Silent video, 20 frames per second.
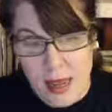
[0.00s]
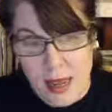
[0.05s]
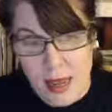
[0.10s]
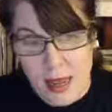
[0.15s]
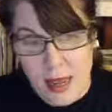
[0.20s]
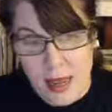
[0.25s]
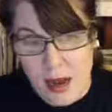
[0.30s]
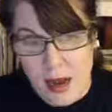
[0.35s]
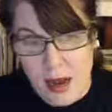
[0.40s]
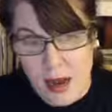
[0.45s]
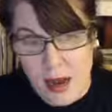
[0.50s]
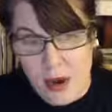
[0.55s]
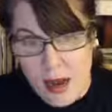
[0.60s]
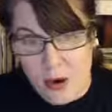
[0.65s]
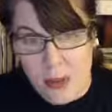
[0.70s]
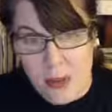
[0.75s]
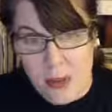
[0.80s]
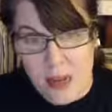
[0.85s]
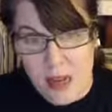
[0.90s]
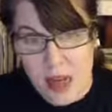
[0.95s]
Our
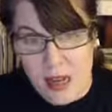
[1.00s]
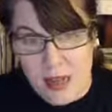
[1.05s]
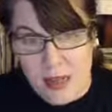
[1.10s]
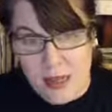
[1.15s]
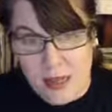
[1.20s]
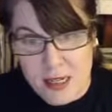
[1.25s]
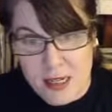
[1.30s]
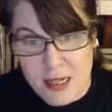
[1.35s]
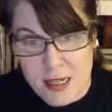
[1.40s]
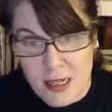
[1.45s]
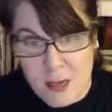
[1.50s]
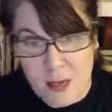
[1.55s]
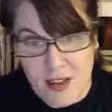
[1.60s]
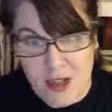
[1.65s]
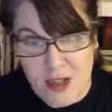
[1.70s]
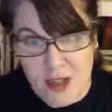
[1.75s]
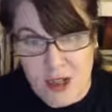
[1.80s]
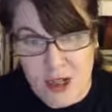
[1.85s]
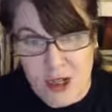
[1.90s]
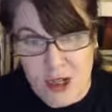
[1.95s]
outer reality is a
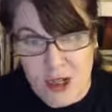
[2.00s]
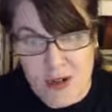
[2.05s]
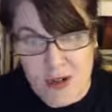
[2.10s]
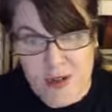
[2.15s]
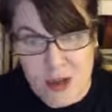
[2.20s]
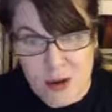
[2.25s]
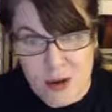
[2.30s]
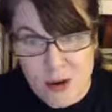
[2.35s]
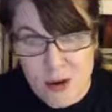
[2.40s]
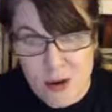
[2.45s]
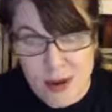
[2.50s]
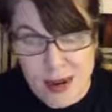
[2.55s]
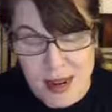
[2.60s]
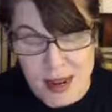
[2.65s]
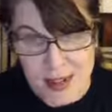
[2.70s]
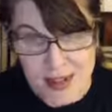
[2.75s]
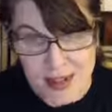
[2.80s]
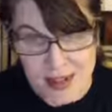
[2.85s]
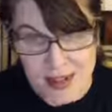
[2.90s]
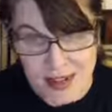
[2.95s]
reflection of our inner
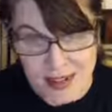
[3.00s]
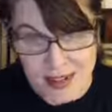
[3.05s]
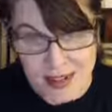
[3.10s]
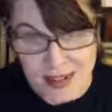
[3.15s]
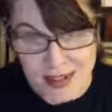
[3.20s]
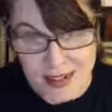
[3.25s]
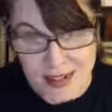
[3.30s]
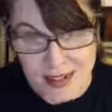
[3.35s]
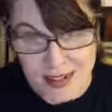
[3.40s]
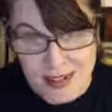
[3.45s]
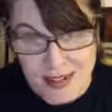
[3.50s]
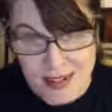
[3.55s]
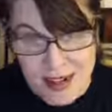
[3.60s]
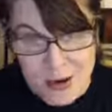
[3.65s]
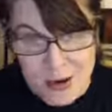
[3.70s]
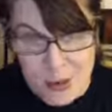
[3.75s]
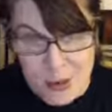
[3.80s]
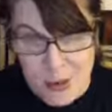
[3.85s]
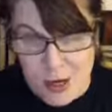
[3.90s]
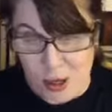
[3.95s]
reality.
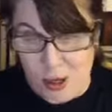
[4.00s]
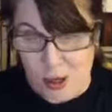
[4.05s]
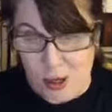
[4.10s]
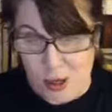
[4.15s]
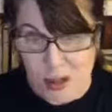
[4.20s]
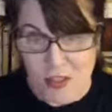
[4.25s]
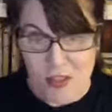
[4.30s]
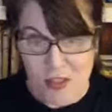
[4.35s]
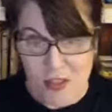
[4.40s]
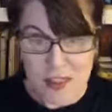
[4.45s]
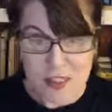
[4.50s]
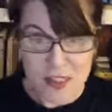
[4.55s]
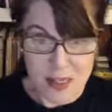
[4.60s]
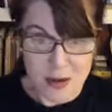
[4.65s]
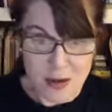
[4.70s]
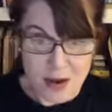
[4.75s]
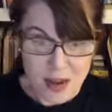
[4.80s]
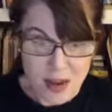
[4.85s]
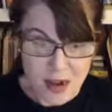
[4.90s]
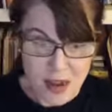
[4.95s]
We look at this
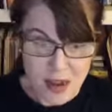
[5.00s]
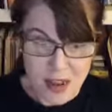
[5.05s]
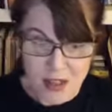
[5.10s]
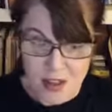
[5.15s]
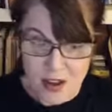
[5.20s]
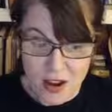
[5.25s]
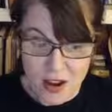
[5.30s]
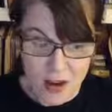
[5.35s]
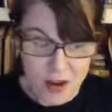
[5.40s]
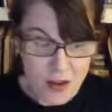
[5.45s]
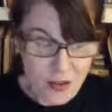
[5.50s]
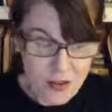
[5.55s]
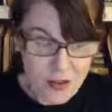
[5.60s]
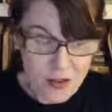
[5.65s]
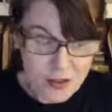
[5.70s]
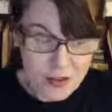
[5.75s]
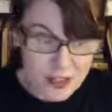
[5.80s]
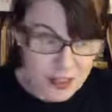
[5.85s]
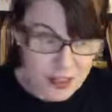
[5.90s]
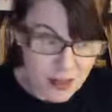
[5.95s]
and I thought, oh,
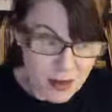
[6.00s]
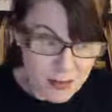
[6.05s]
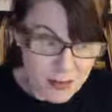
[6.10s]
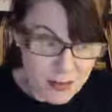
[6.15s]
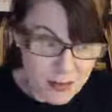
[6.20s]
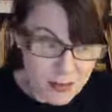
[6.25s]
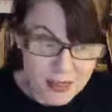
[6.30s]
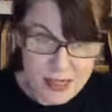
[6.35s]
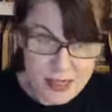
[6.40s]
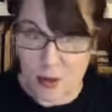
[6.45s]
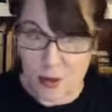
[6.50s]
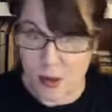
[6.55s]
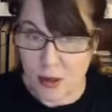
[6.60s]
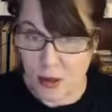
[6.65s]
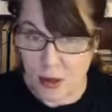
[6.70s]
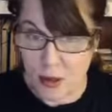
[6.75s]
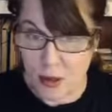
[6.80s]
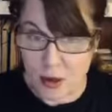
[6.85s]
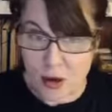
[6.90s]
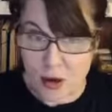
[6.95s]
this is going to be terrible
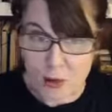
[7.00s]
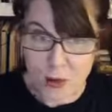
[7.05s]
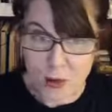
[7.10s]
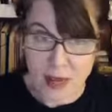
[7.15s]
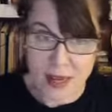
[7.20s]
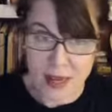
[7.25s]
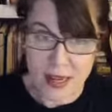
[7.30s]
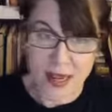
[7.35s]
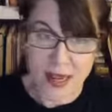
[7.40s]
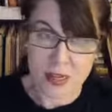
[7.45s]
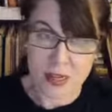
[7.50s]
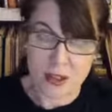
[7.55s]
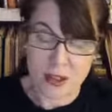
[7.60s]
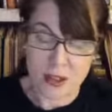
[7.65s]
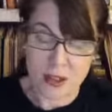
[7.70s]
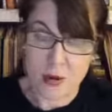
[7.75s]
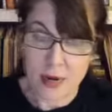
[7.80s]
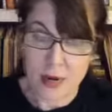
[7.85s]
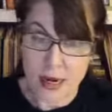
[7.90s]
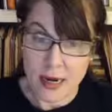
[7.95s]
and horrible. I can't do
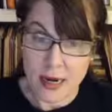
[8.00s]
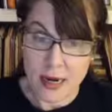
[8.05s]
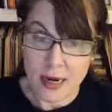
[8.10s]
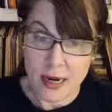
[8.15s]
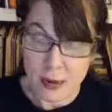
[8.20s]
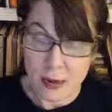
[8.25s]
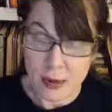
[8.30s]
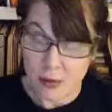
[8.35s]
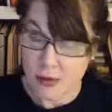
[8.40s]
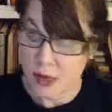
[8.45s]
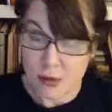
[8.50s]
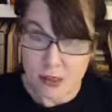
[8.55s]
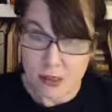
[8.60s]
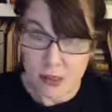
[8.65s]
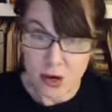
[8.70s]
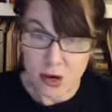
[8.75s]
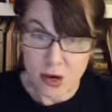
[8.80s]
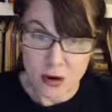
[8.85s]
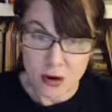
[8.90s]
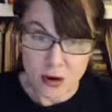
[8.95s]
it. And believe me, it was
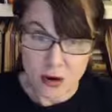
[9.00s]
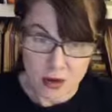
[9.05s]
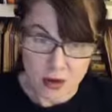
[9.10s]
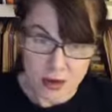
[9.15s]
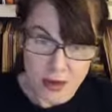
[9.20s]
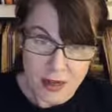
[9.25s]
hard.